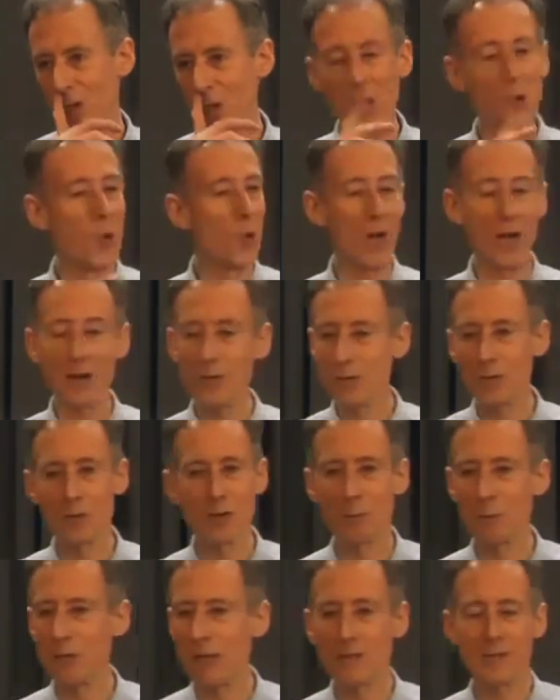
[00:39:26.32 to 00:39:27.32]
All
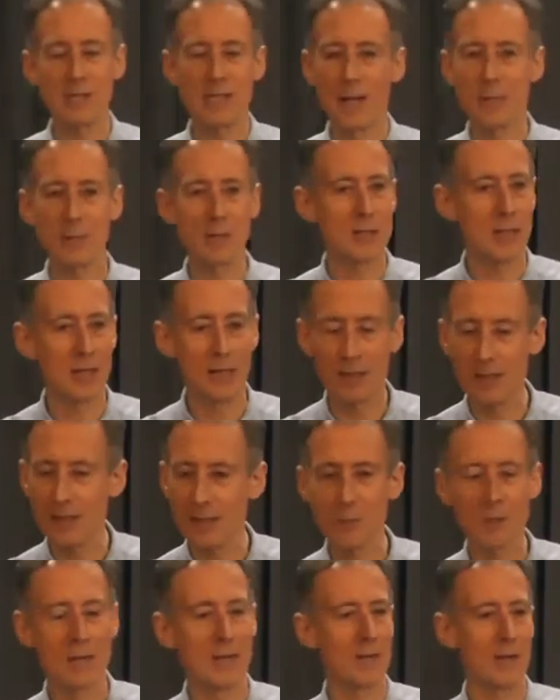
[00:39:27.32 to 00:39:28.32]
untrue. We never damaged
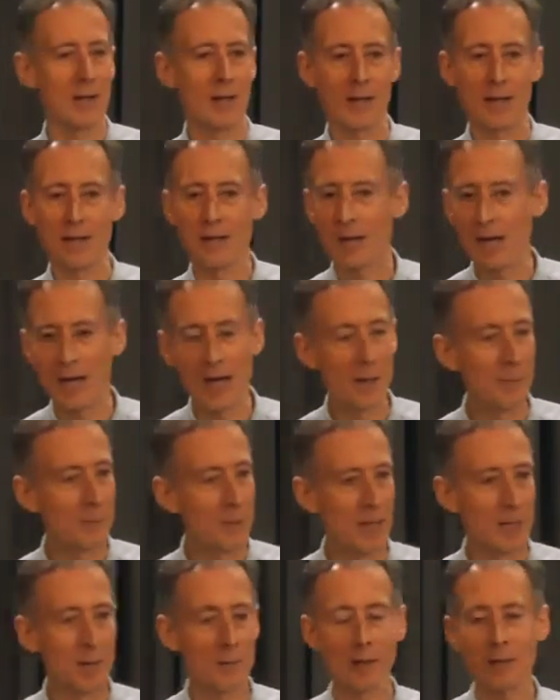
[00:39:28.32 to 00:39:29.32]
anything, we never harmed
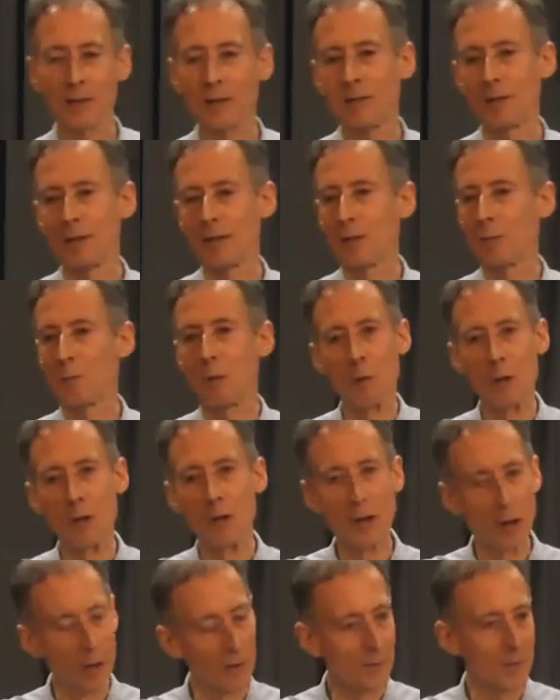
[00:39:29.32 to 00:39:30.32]
anyone, we were
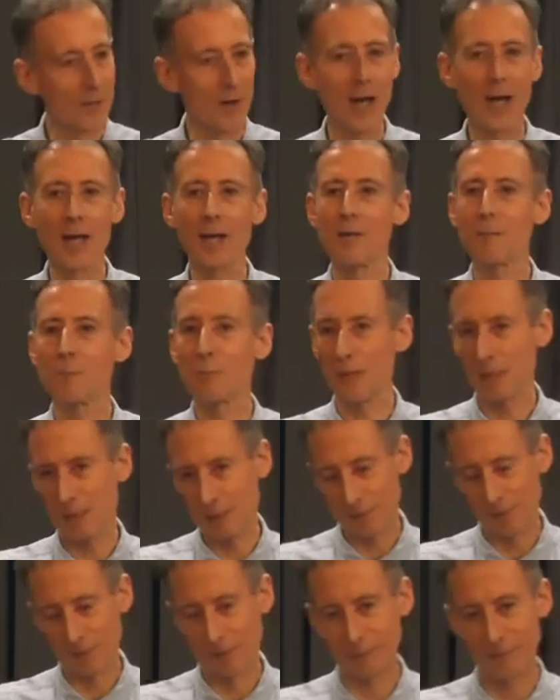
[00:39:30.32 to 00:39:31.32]
non-violent,
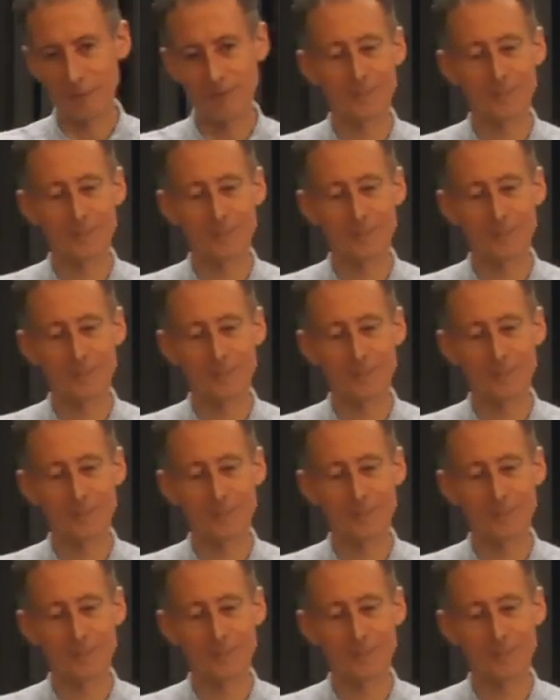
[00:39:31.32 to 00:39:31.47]
peaceful.